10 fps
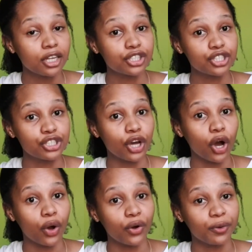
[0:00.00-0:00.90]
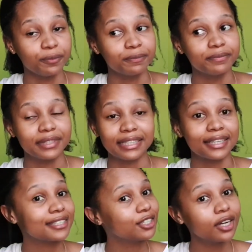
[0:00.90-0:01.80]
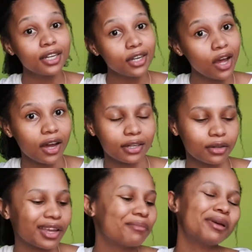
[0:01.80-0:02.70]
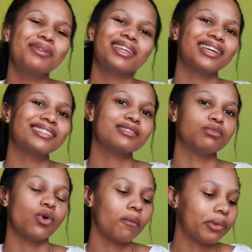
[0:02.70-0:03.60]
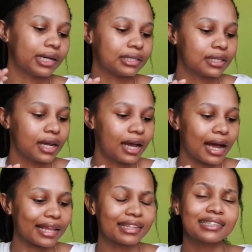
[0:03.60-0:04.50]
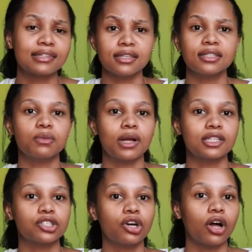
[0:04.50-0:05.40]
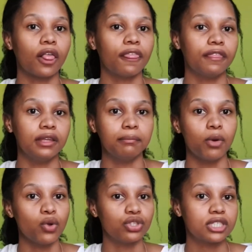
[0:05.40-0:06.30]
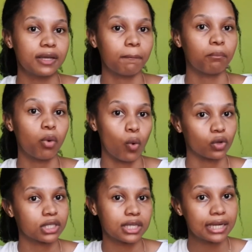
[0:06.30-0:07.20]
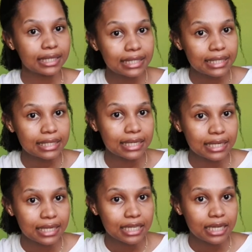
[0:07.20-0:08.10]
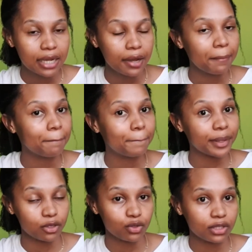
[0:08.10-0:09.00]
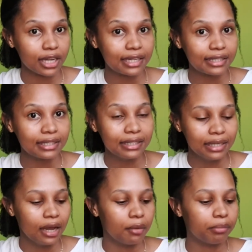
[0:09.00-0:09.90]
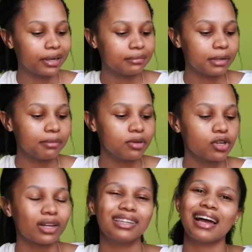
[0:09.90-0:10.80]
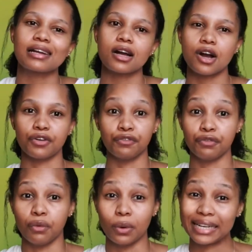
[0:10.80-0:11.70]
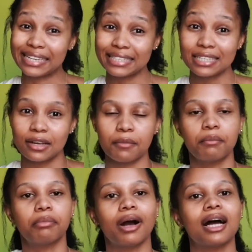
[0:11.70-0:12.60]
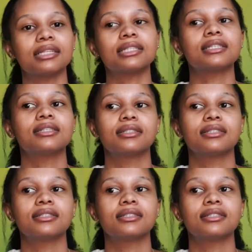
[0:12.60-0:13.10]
So it's not a lot. Okay, maybe there is more, but I think these ones are the most important personally. But maybe not like avoid, but